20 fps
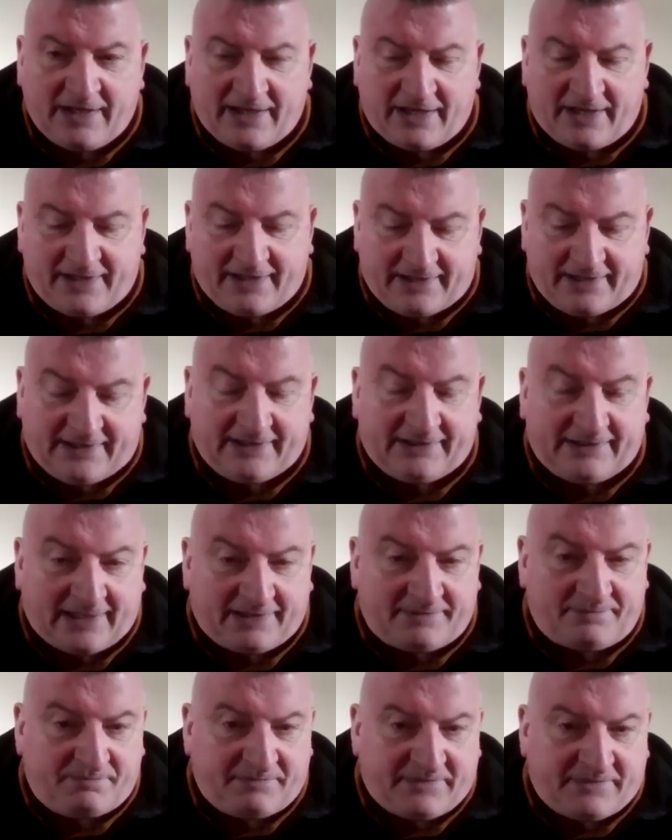And I think
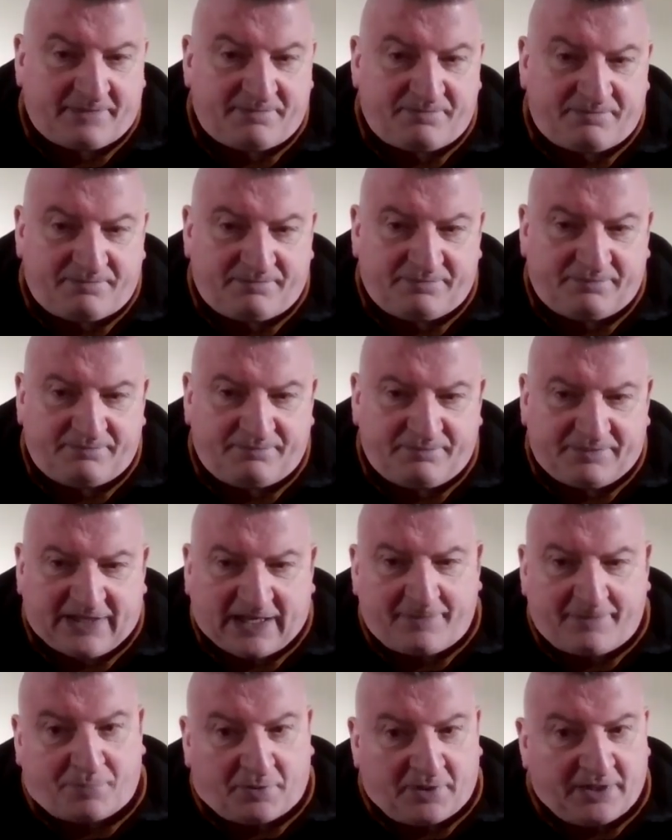
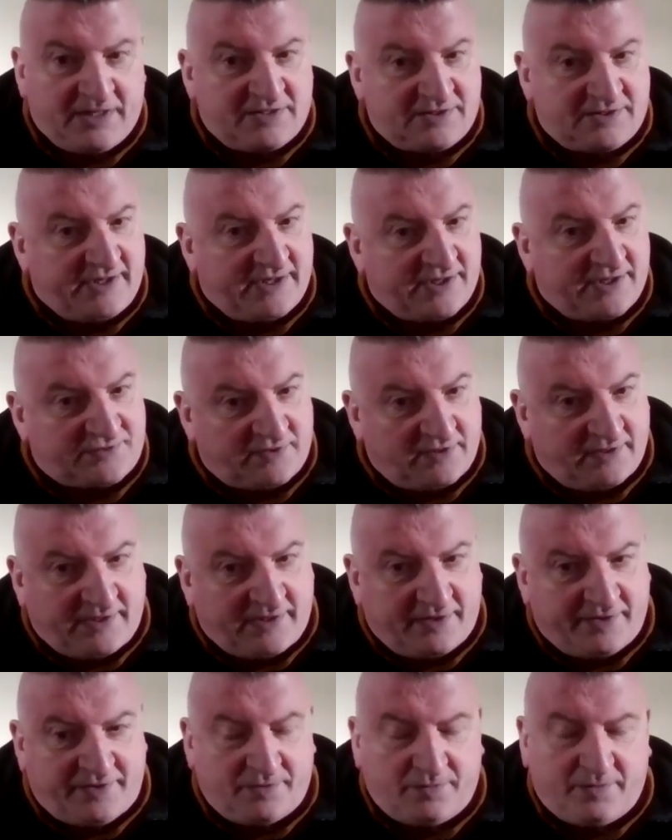that brings an extra
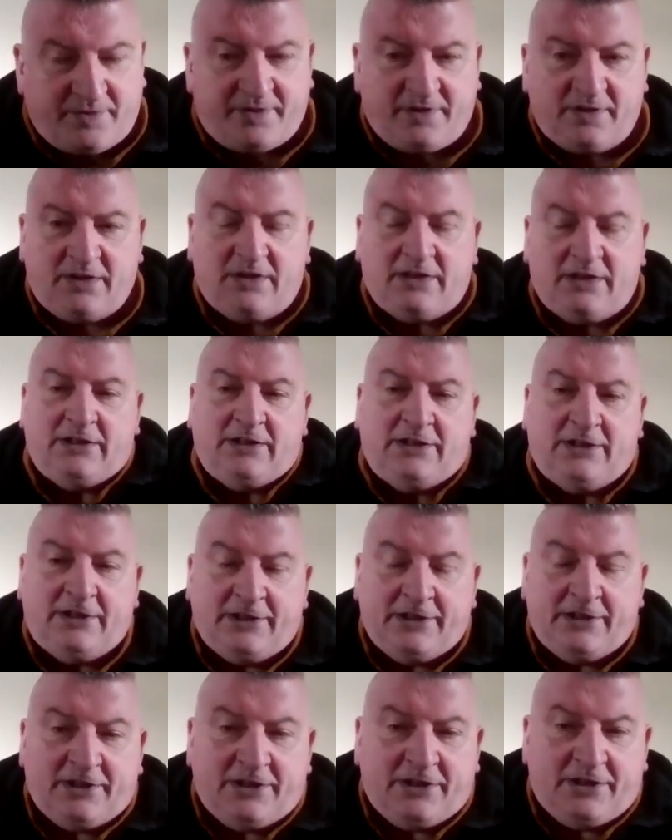layer to it.
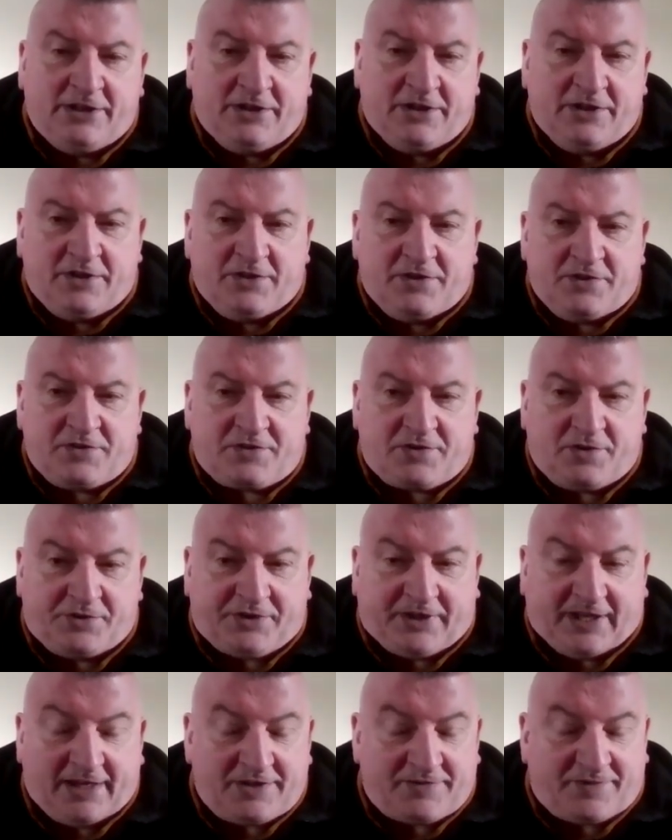So
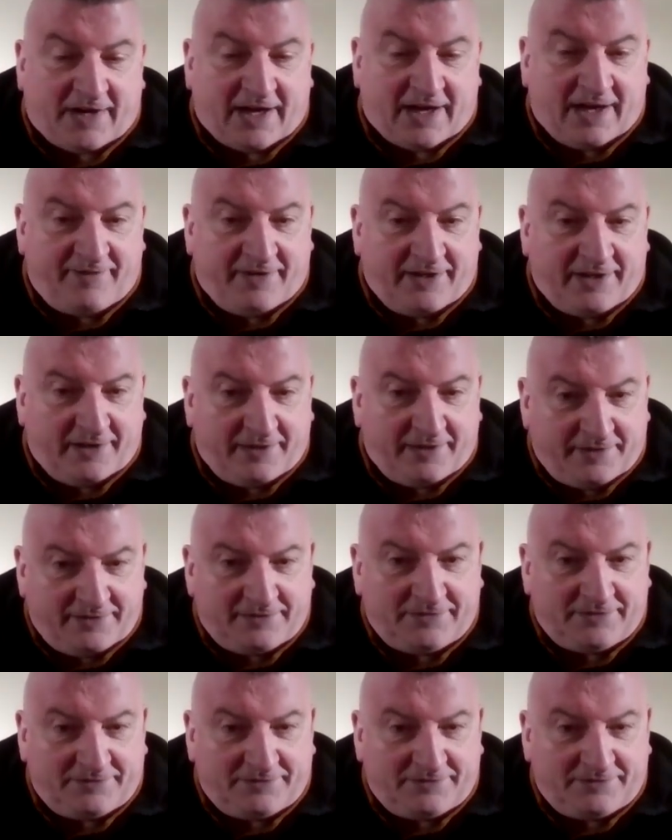thanks for having us.